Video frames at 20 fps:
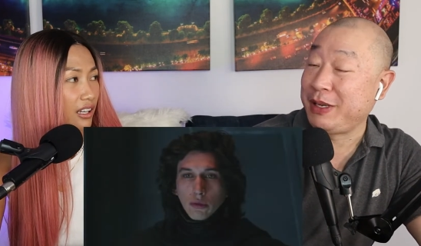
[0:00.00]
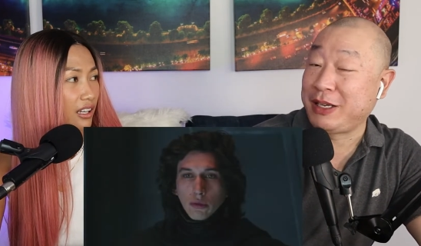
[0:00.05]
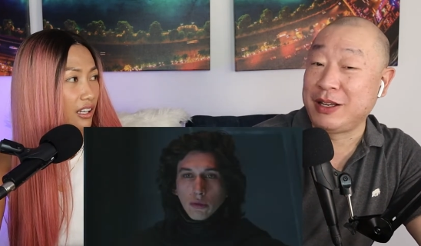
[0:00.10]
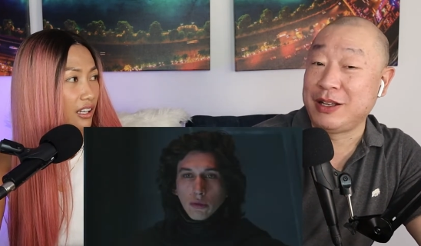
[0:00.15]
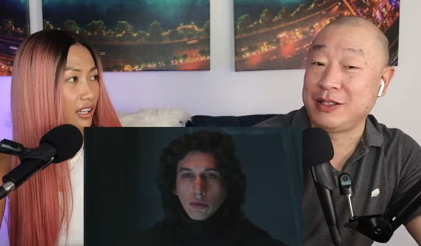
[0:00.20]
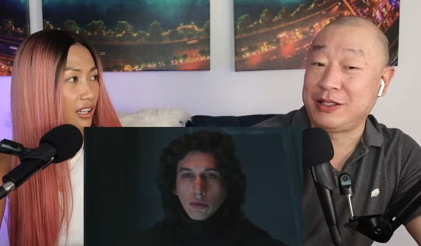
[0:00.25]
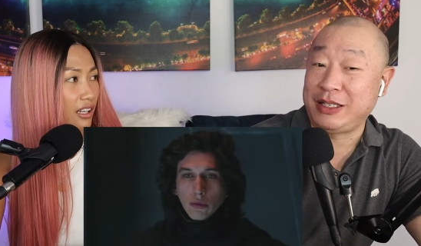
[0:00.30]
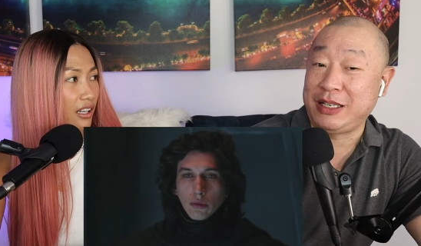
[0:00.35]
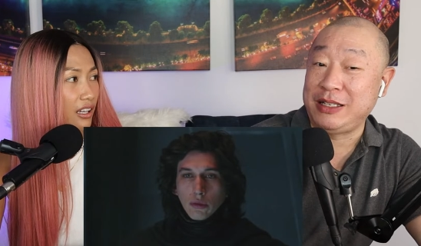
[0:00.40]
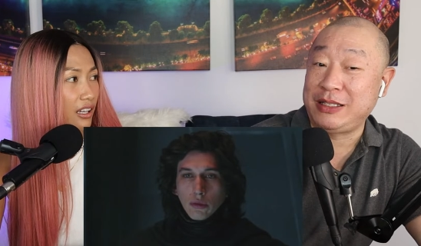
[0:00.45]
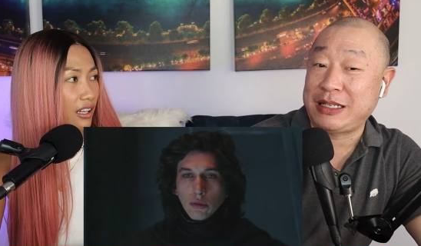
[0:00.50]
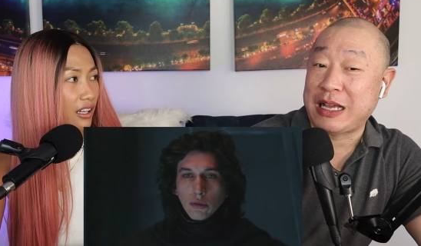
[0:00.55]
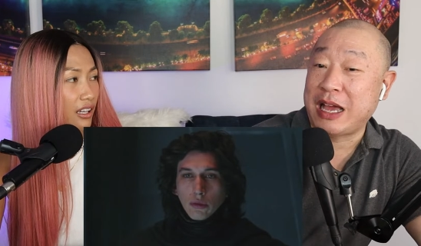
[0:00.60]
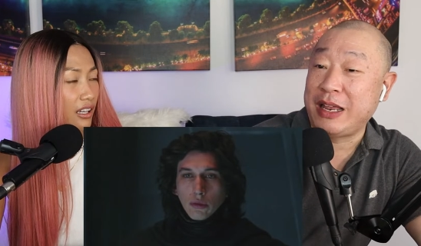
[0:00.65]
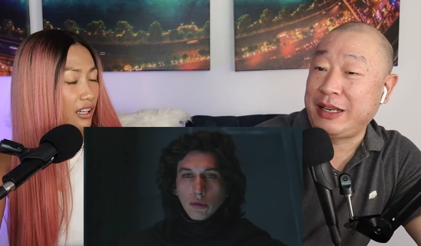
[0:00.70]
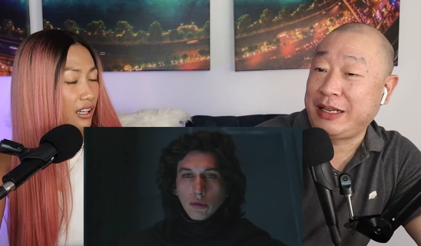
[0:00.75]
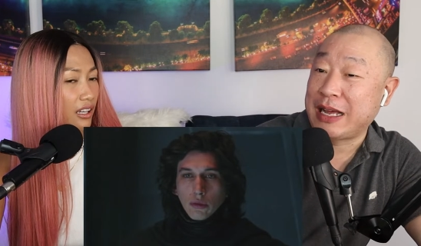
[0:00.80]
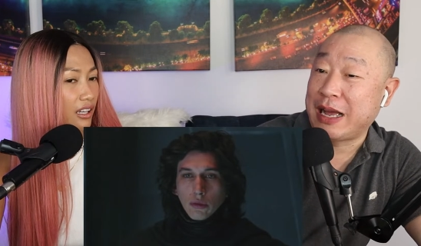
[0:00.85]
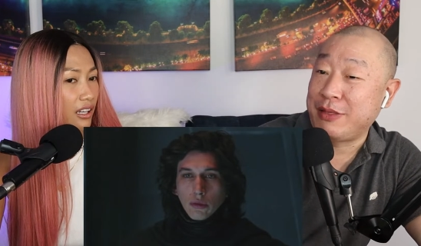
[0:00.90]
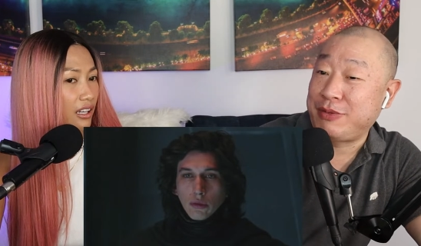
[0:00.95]
Speaker 1: Because he's kind
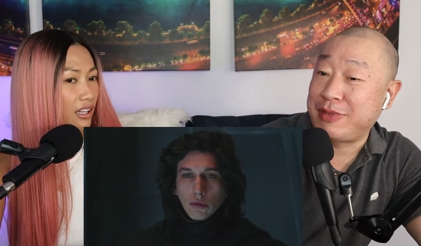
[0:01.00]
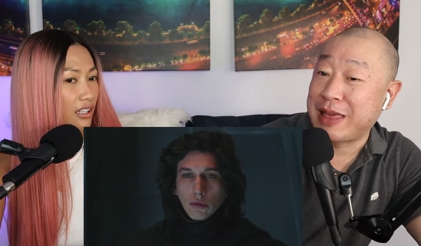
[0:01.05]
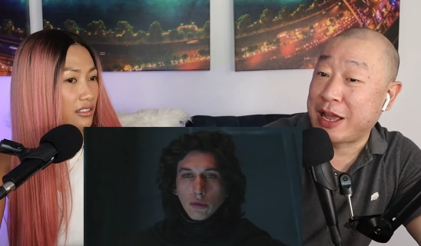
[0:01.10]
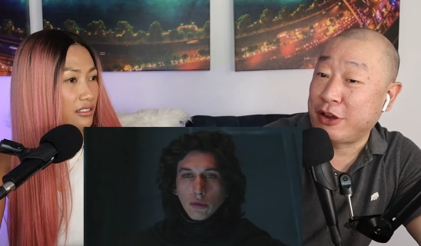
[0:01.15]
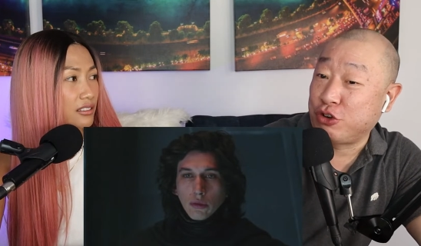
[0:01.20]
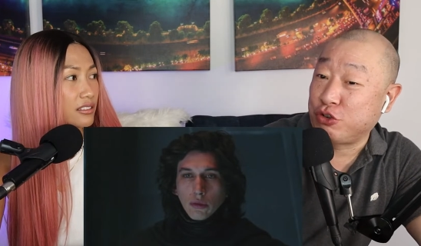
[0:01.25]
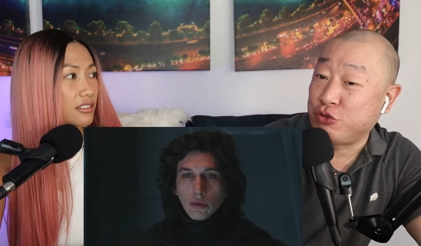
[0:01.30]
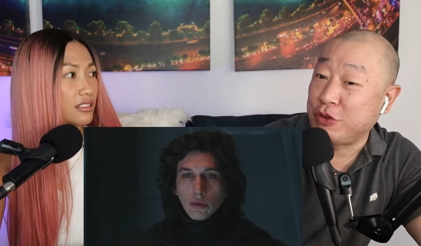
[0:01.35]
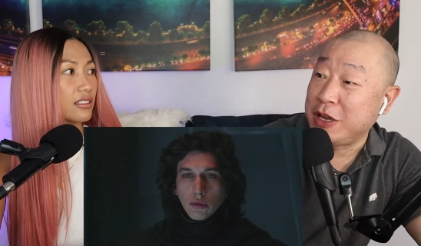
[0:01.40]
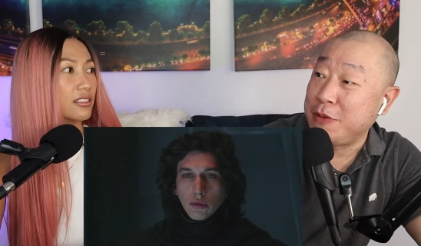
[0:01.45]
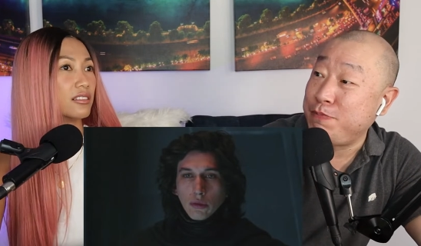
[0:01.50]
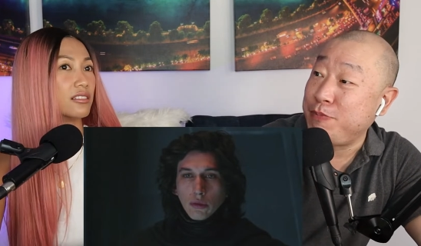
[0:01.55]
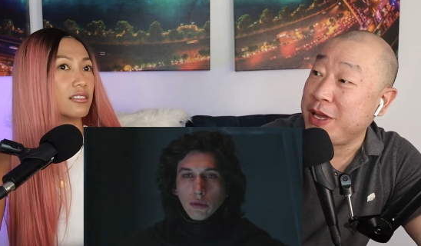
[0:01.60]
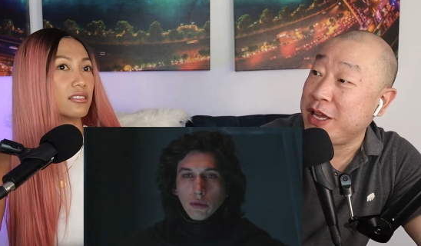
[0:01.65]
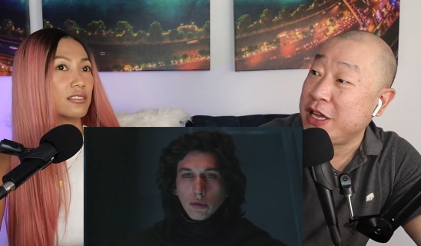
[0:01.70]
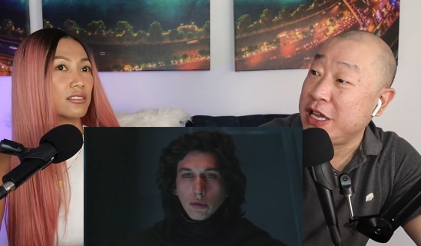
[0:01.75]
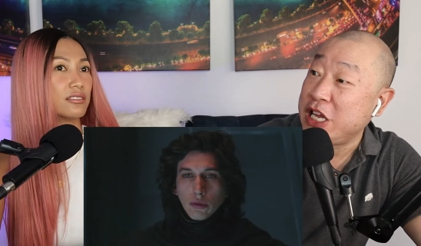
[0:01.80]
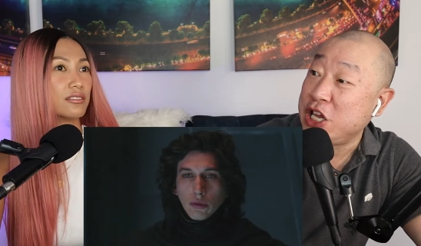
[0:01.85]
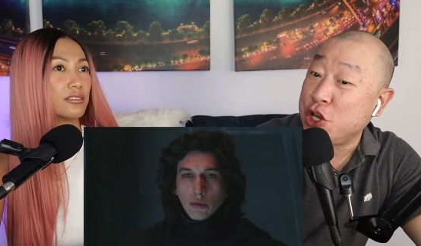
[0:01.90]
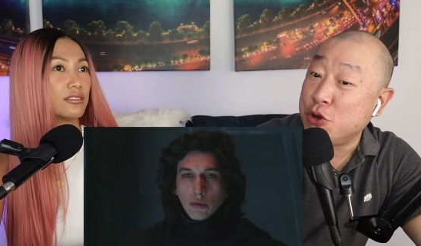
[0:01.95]
of got that
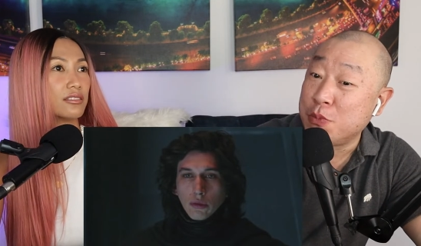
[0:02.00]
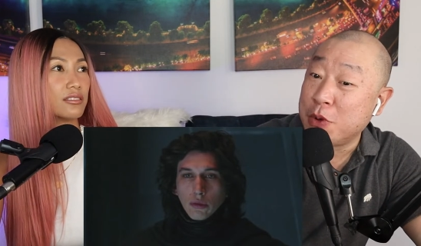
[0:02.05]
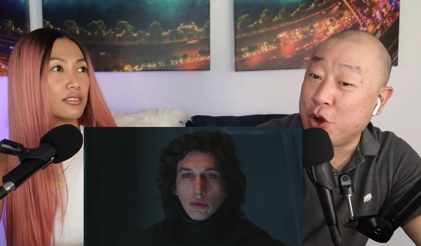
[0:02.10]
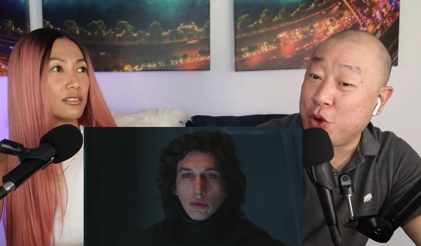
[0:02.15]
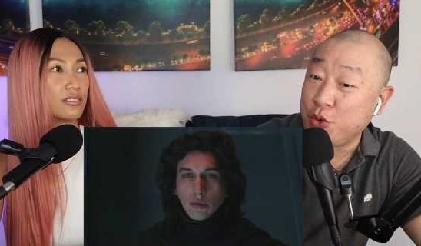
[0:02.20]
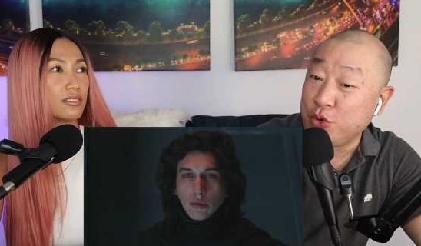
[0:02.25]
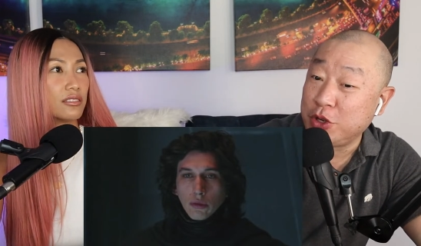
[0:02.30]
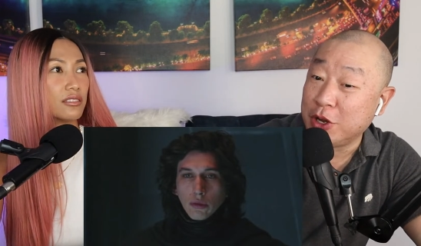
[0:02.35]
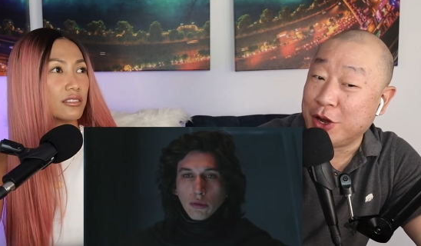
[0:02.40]
creepy, emo,